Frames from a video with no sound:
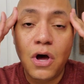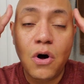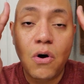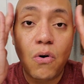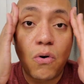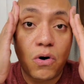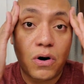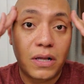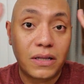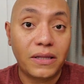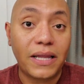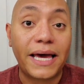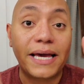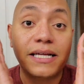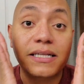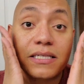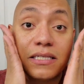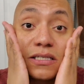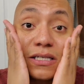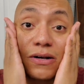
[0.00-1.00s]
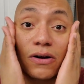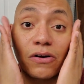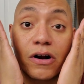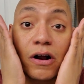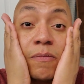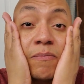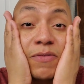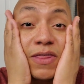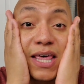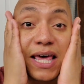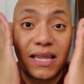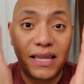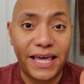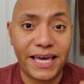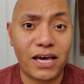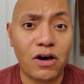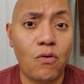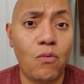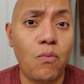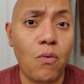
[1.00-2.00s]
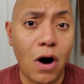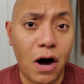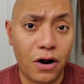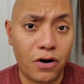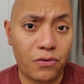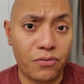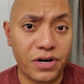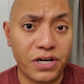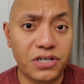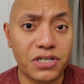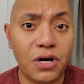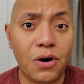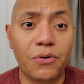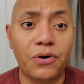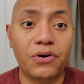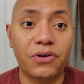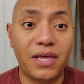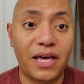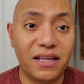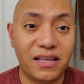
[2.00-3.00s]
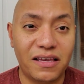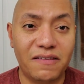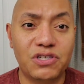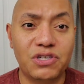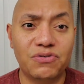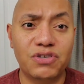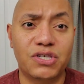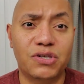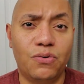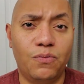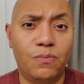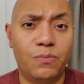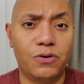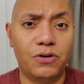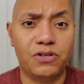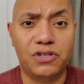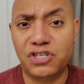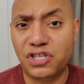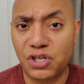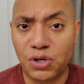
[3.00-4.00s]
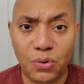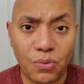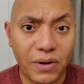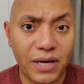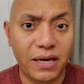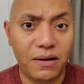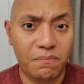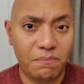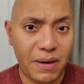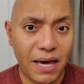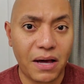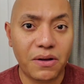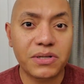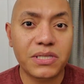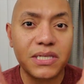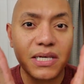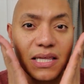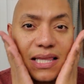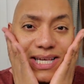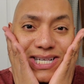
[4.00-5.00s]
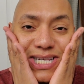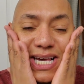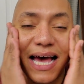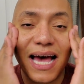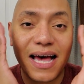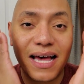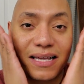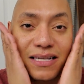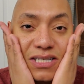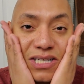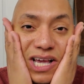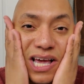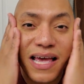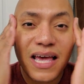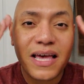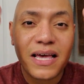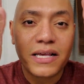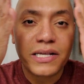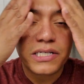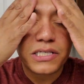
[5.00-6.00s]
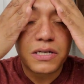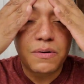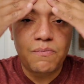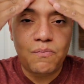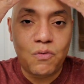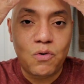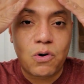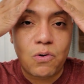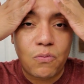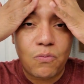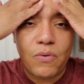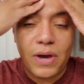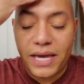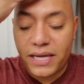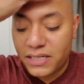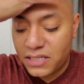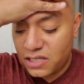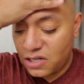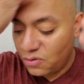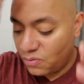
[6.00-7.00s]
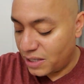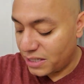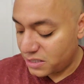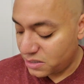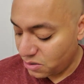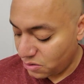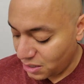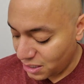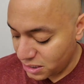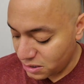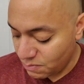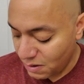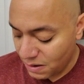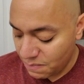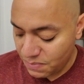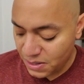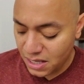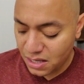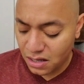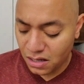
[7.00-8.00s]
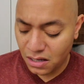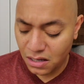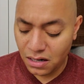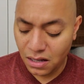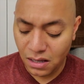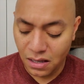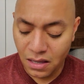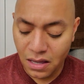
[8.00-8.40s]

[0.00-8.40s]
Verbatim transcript: or a light serum, than like a watery toner that leaves you super dewy and bouncy. This has some more weight to it. So this might be good